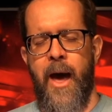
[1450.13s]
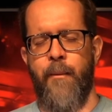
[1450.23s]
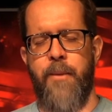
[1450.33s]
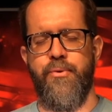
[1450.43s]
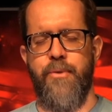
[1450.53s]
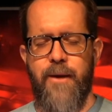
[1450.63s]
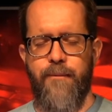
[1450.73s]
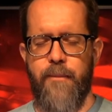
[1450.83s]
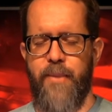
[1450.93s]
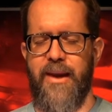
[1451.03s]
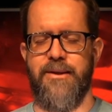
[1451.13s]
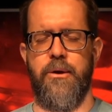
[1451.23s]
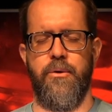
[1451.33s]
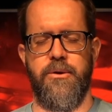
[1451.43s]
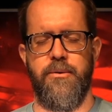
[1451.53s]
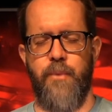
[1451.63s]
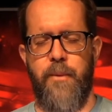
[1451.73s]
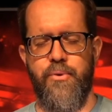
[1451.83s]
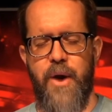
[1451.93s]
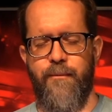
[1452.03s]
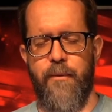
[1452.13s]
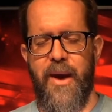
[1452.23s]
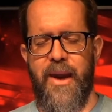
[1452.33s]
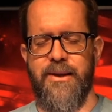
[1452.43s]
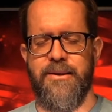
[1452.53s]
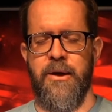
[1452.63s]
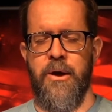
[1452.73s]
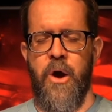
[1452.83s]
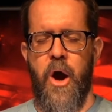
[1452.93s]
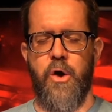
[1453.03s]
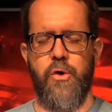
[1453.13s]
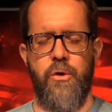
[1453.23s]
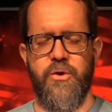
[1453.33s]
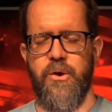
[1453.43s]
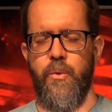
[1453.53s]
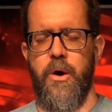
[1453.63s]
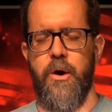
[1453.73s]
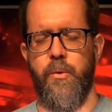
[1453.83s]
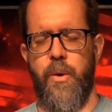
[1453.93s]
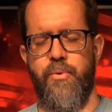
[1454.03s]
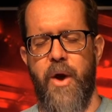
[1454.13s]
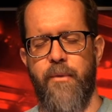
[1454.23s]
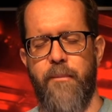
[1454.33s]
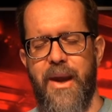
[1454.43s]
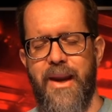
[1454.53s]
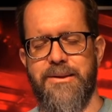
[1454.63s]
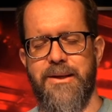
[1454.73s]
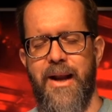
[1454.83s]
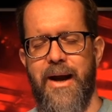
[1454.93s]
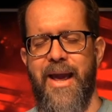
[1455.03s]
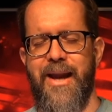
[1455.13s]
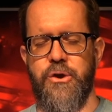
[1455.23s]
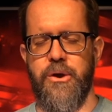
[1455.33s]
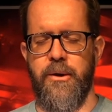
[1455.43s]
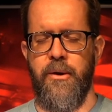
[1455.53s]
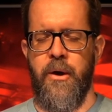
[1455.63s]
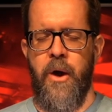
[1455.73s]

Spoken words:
And we pray for peace, Lord. We pray for peace across the world. We pray for peace in our nation.